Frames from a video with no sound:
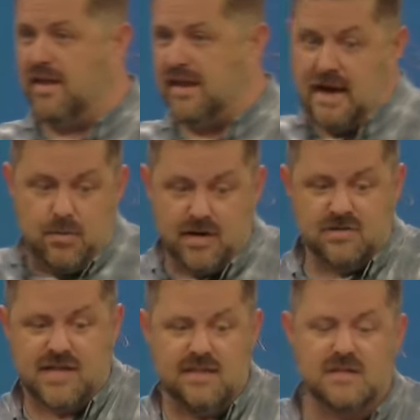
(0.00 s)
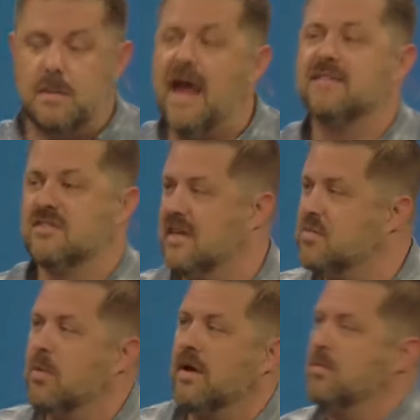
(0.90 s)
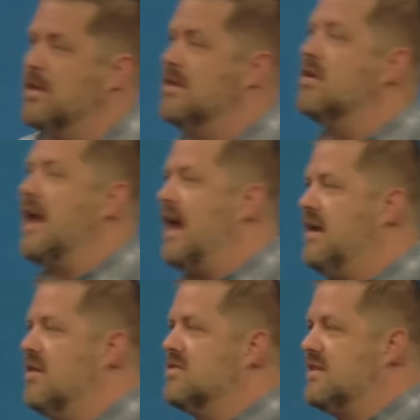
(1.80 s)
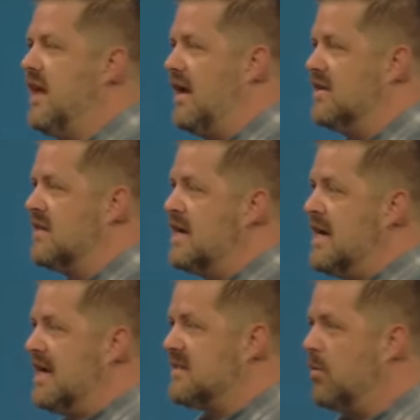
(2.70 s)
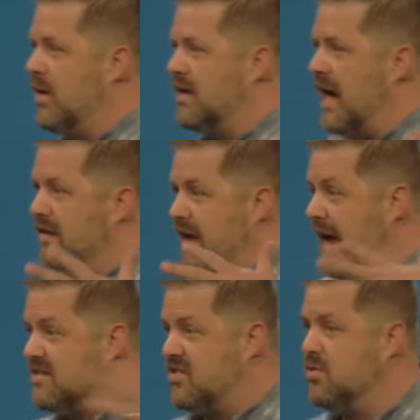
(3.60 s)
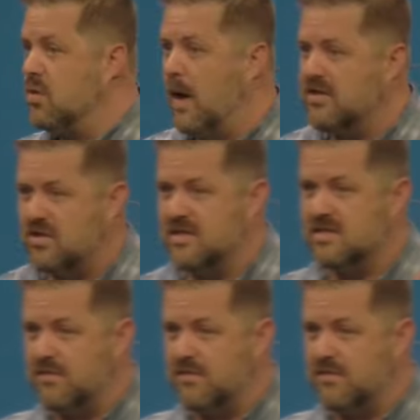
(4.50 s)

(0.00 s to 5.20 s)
And then how do we understand this passage? That's what we're going to really look at here today is, is I want to kind of ask two questions.